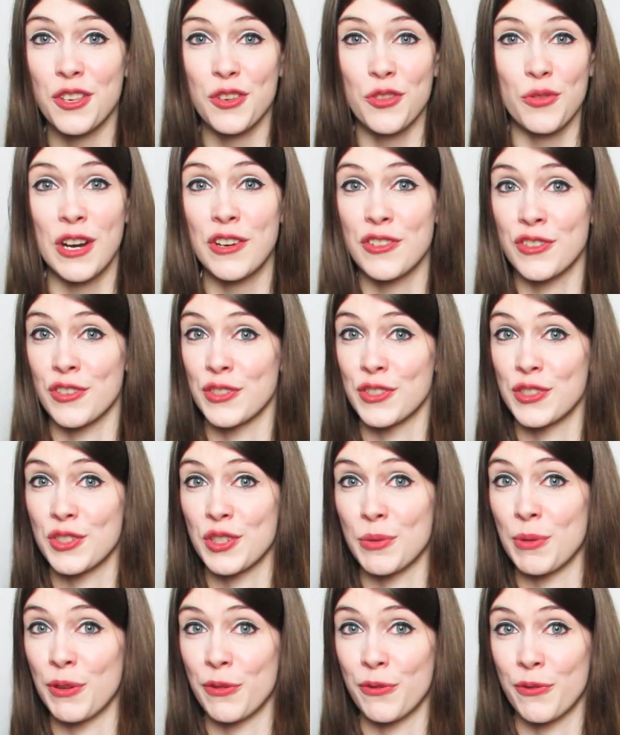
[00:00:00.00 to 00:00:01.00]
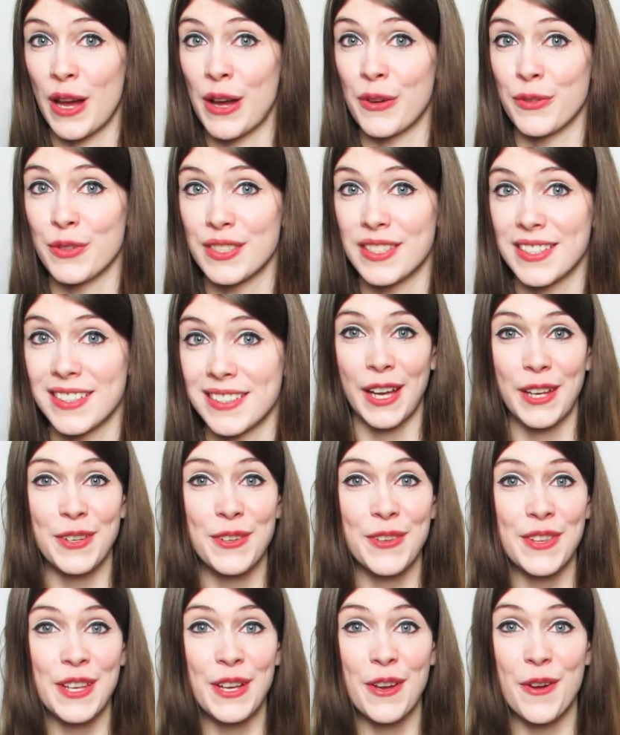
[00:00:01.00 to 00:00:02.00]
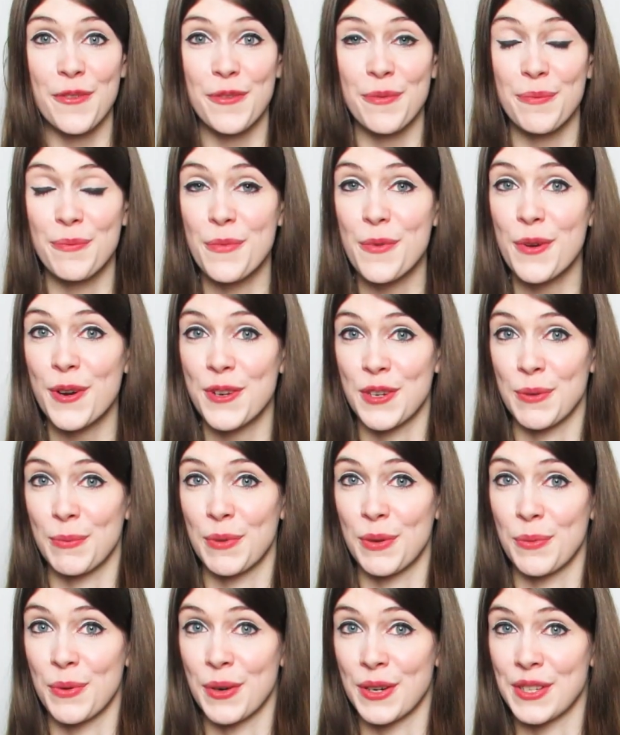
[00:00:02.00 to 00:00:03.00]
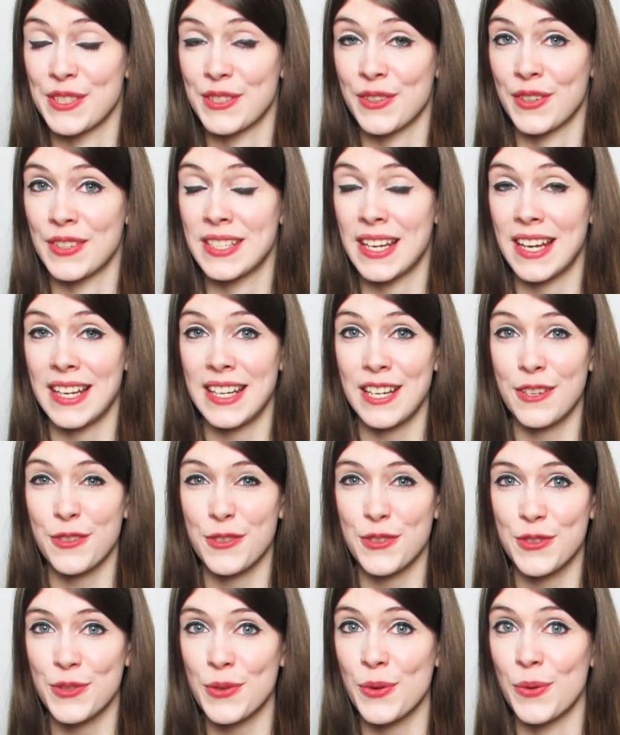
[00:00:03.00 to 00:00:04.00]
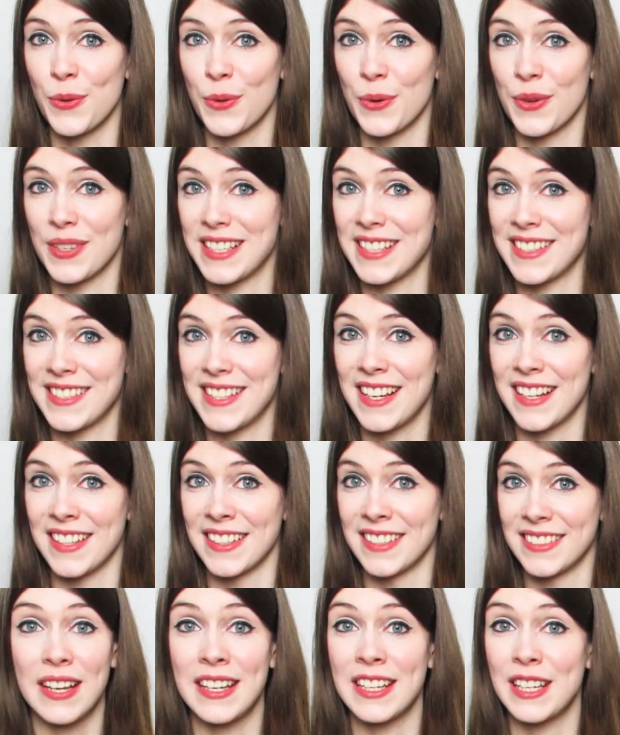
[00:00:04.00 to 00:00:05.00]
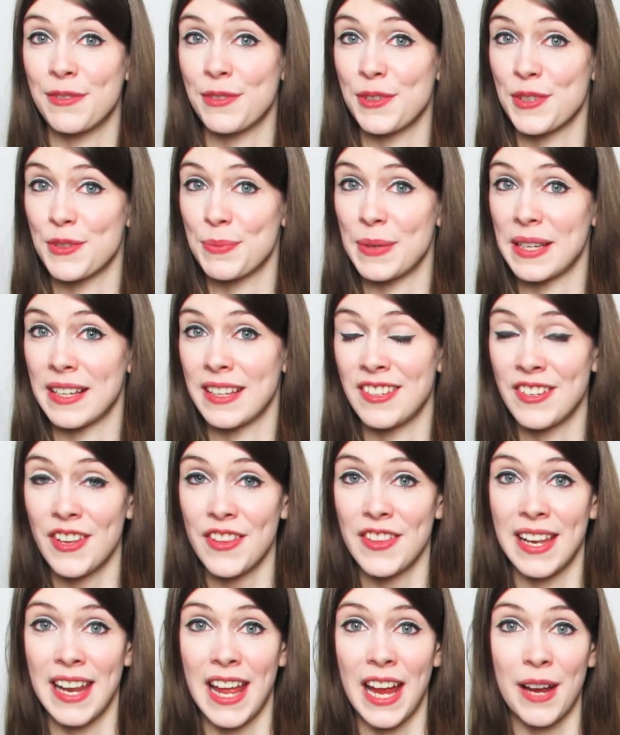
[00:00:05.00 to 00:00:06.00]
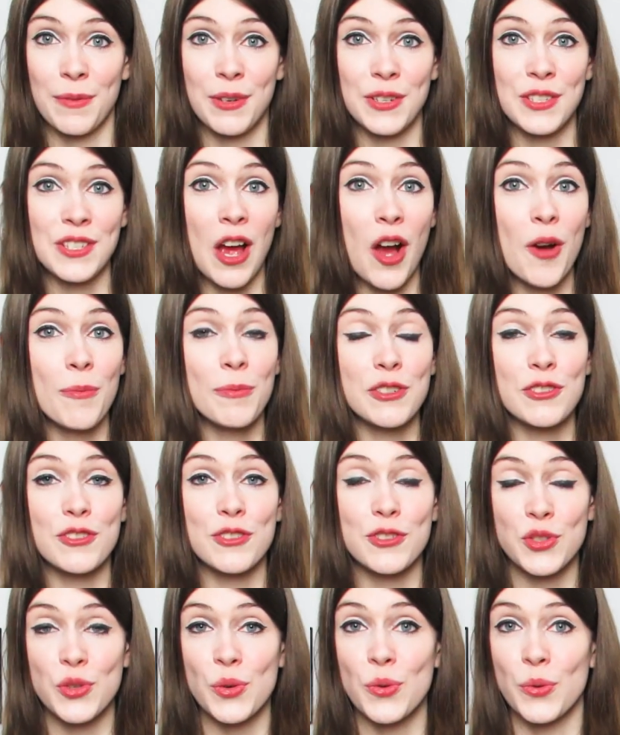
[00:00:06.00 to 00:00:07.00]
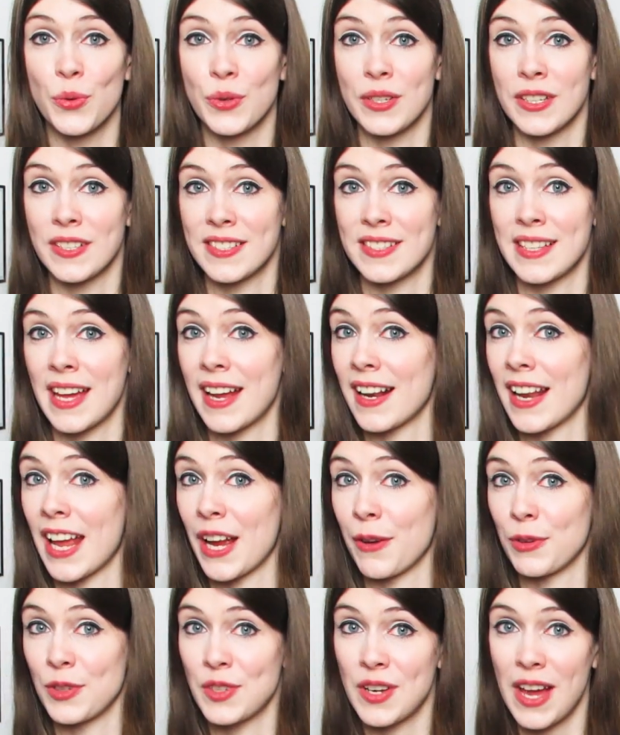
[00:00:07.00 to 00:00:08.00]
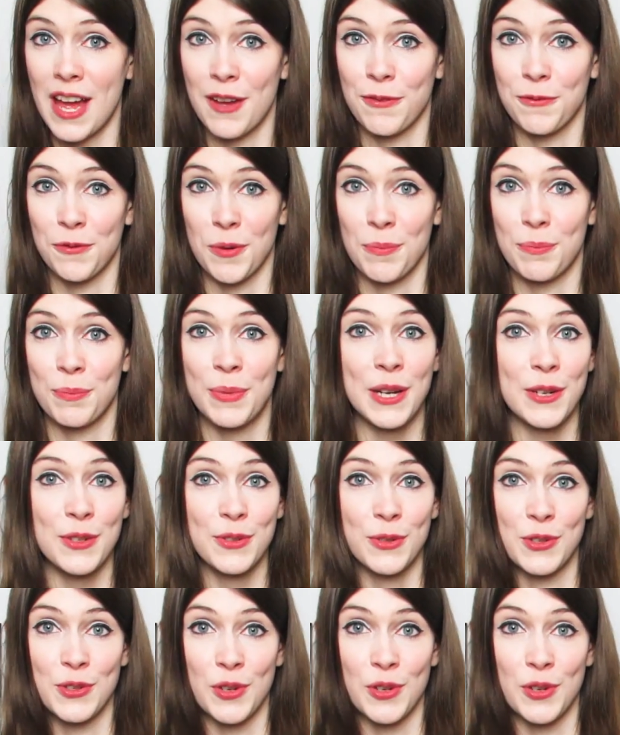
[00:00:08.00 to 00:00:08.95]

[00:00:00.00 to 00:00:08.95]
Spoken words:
treasures to be found. Can you think of more German words containing soul, die Seele? And if you speak another language, how much soul does that language have compared to